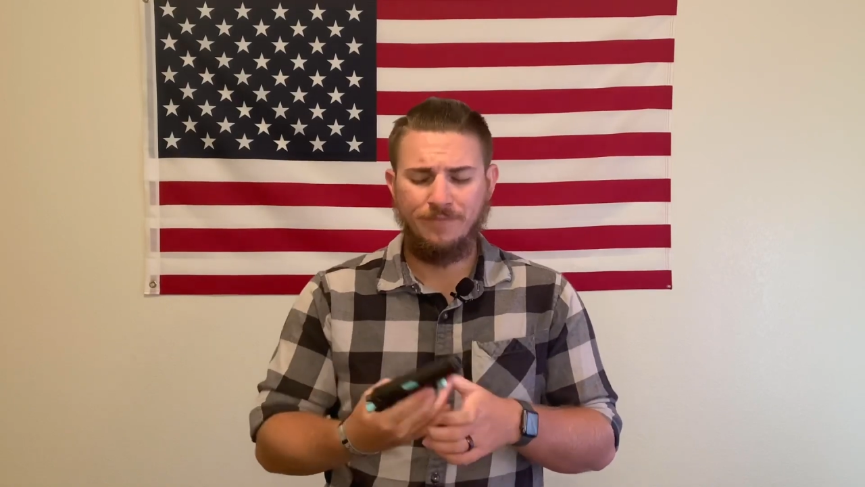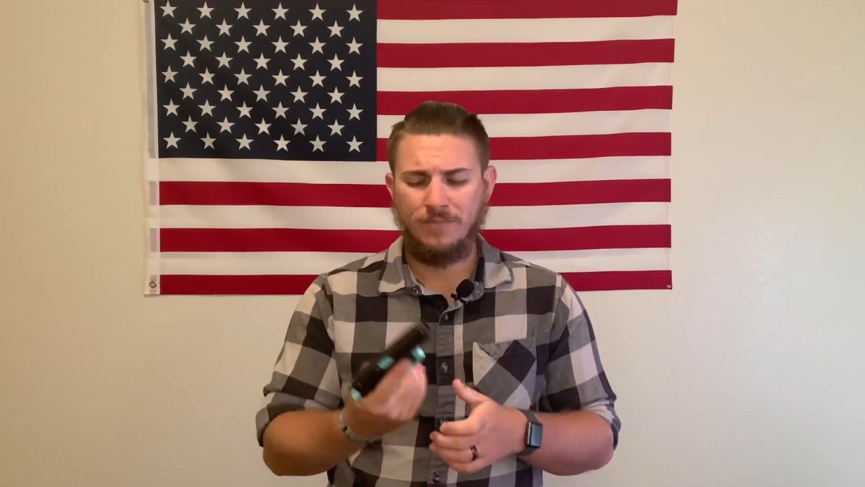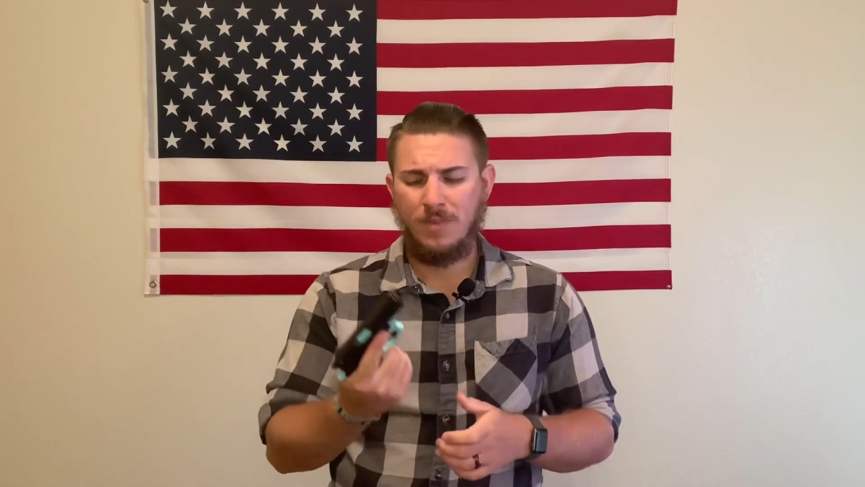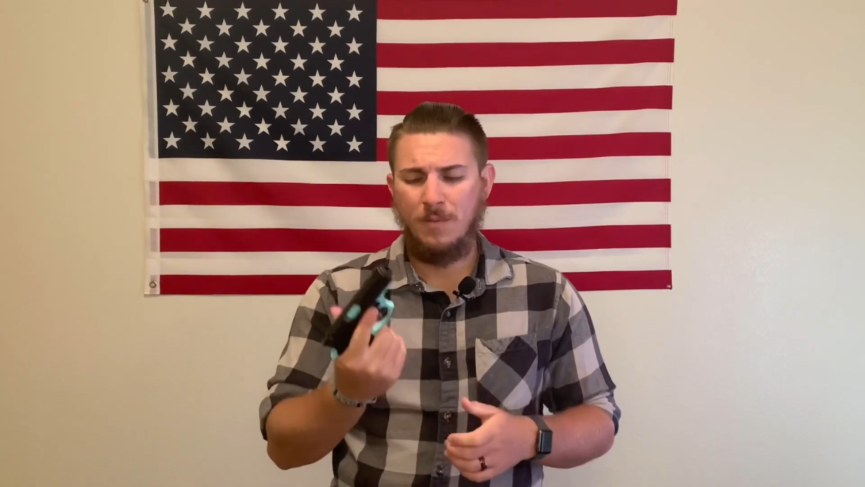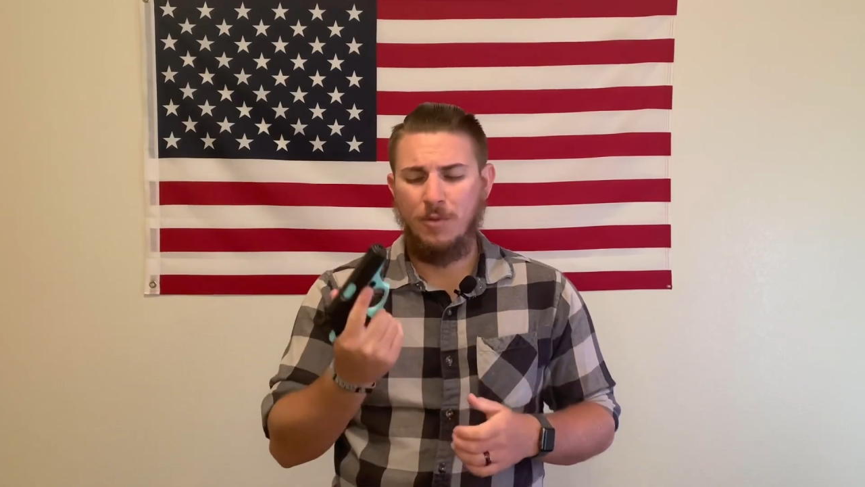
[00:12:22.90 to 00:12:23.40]

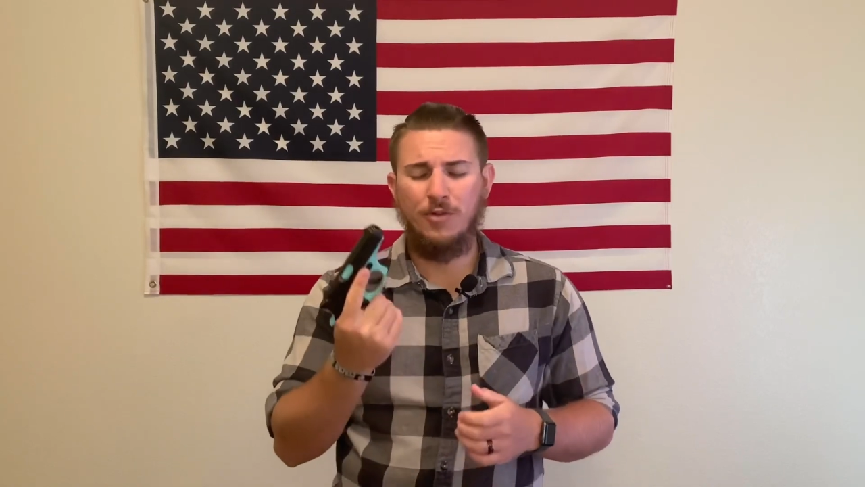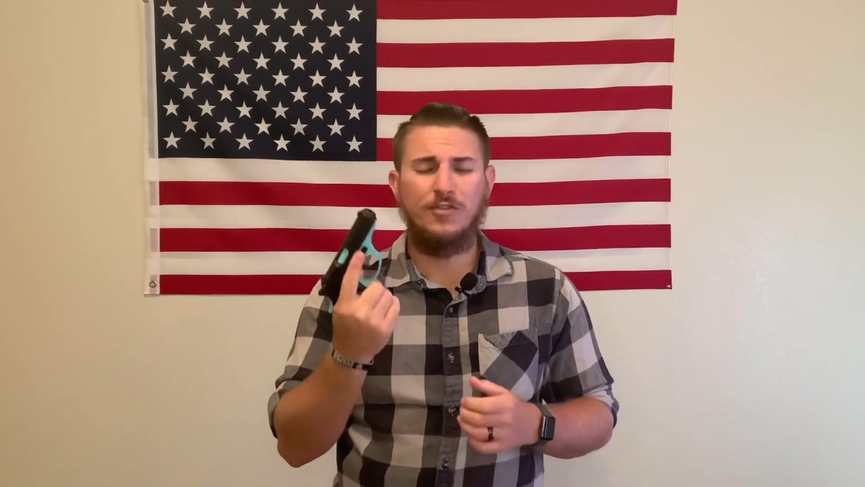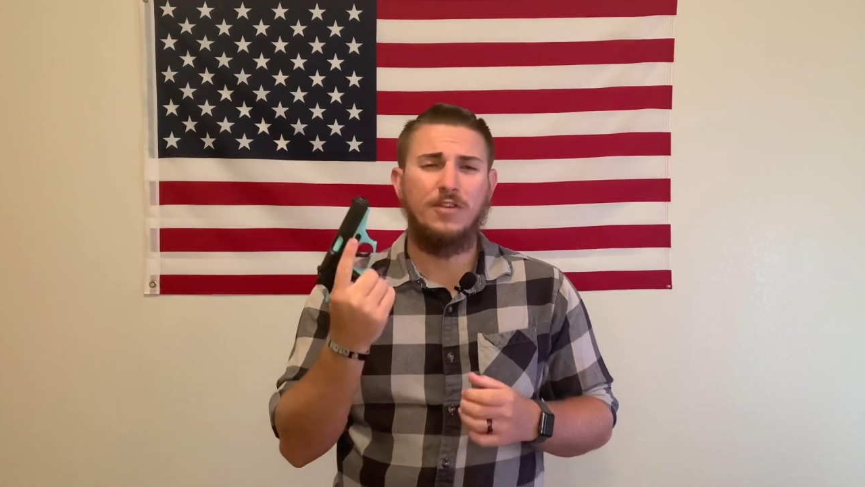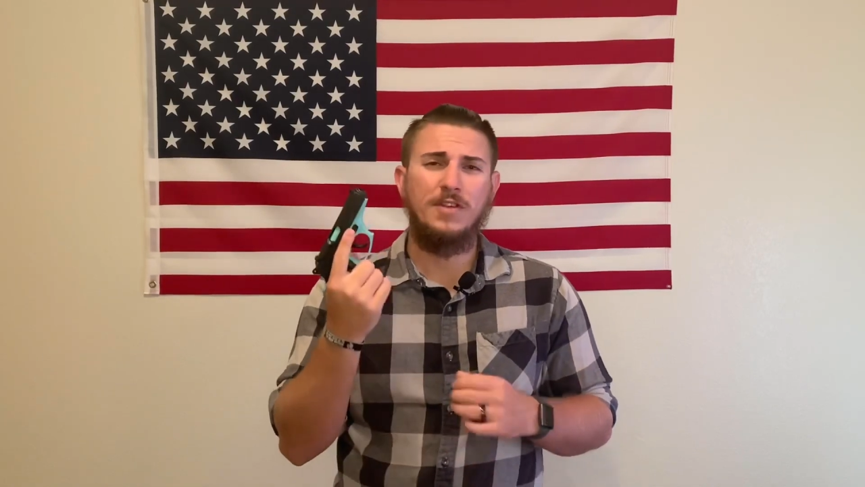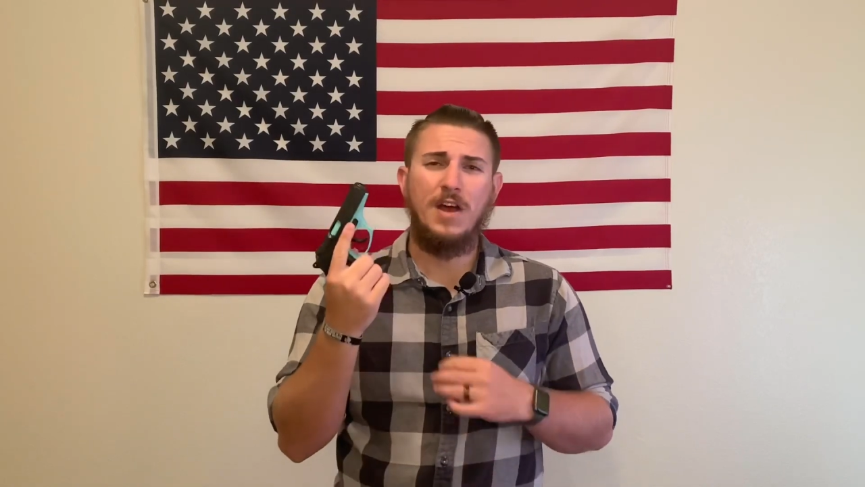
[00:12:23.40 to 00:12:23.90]

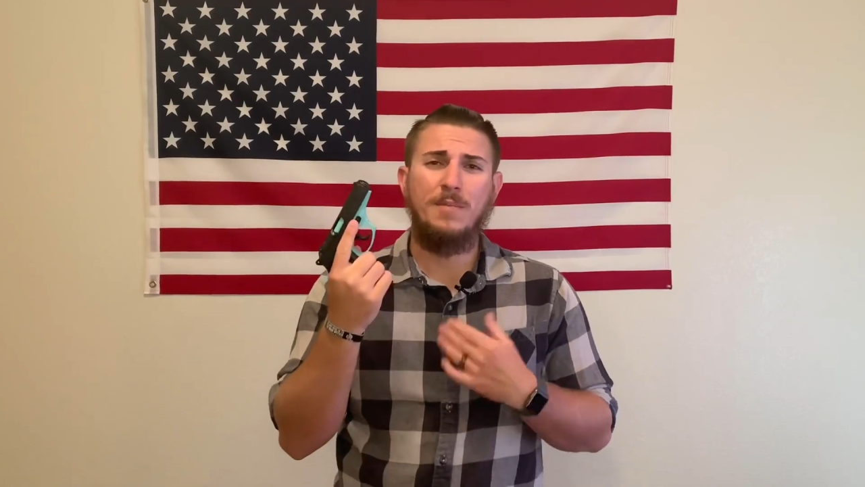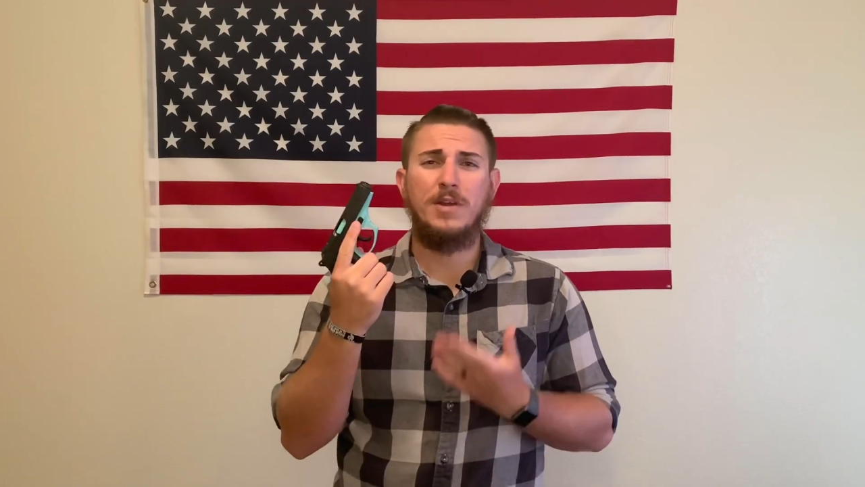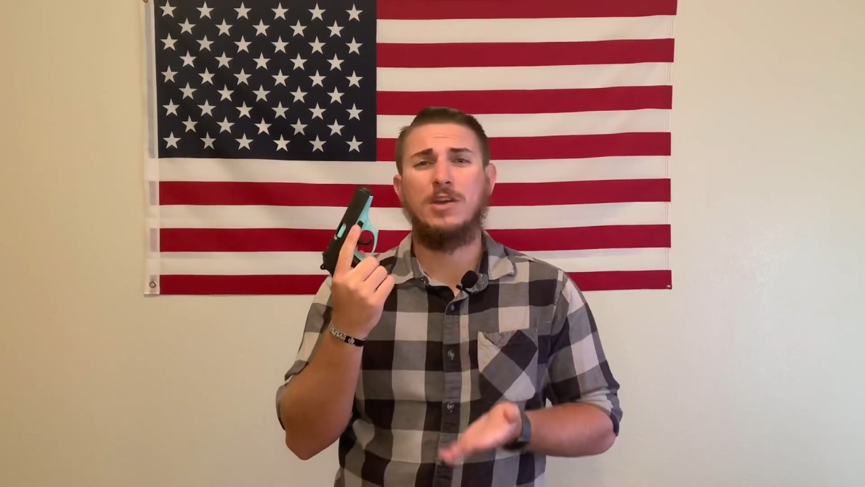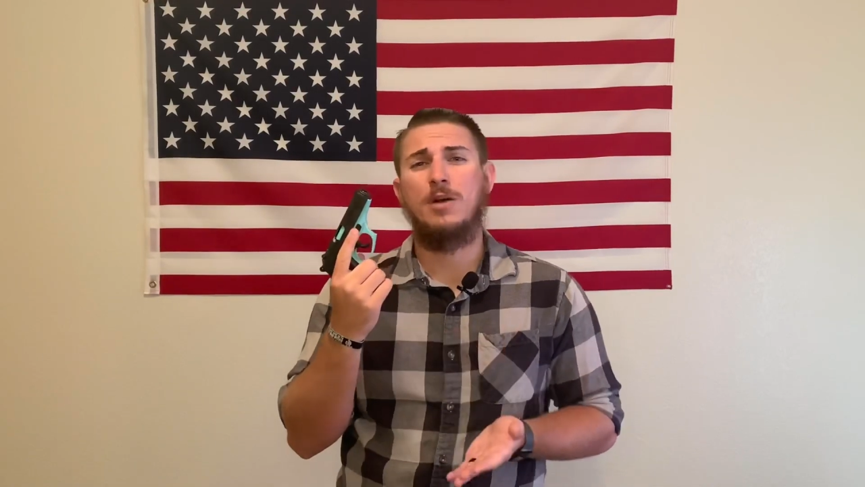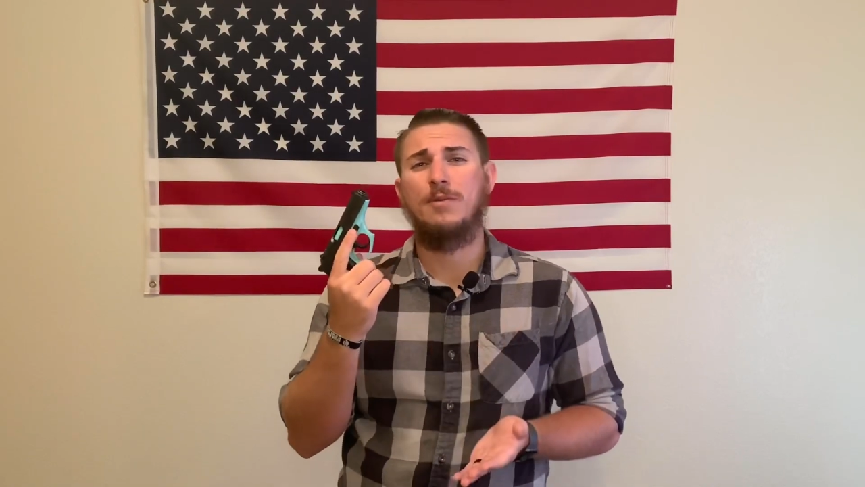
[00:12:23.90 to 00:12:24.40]
Personally, not my
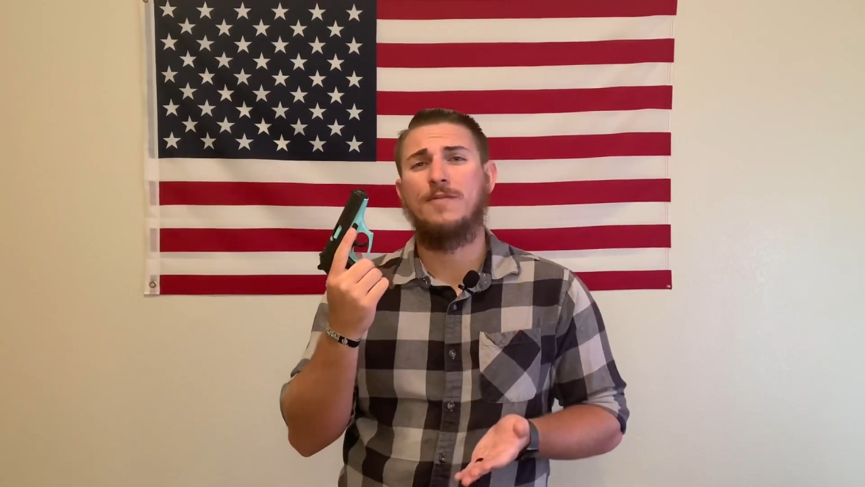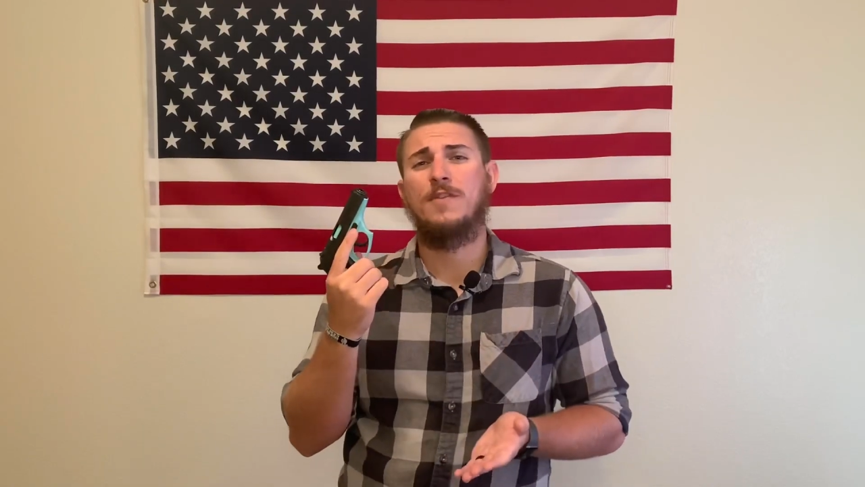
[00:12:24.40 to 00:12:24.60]
cup of